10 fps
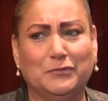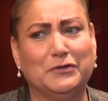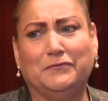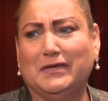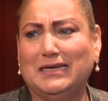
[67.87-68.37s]

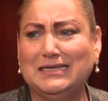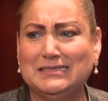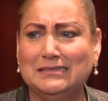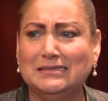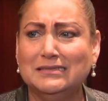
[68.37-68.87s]
Muy
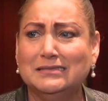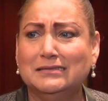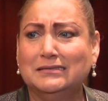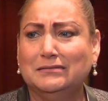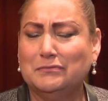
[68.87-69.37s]
feliz.
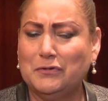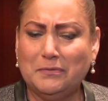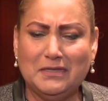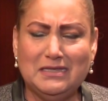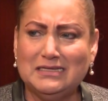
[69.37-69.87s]

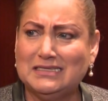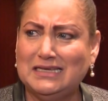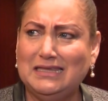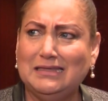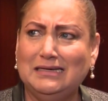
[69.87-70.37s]
She says,
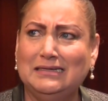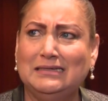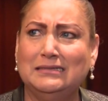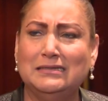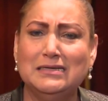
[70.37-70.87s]
I am
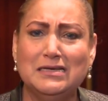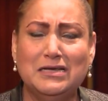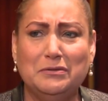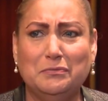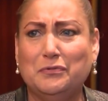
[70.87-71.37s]
very
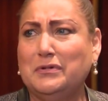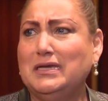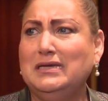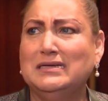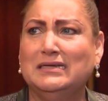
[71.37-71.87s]
happy.
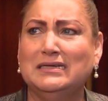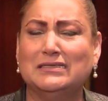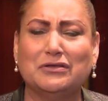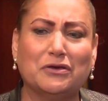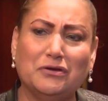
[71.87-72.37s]
It's a
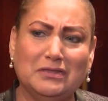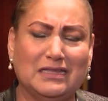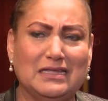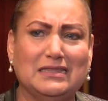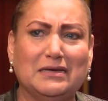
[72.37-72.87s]

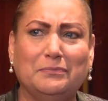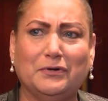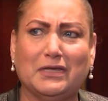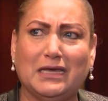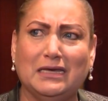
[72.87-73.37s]
blessing
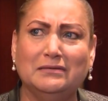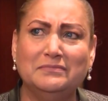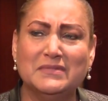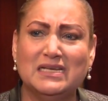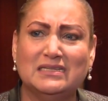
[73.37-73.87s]
because it
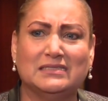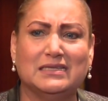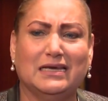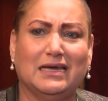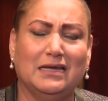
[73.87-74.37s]
makes me feel
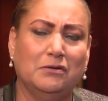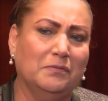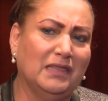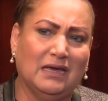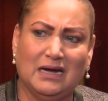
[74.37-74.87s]
like
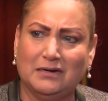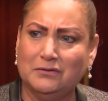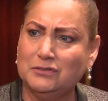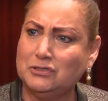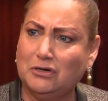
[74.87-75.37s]
I'm not
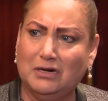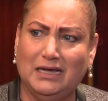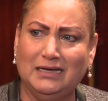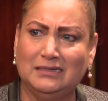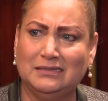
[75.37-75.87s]
alone
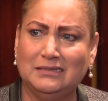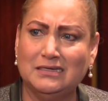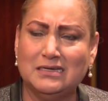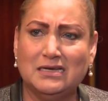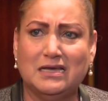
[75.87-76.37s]
and I have
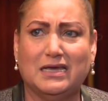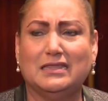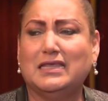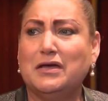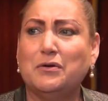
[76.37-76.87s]
support.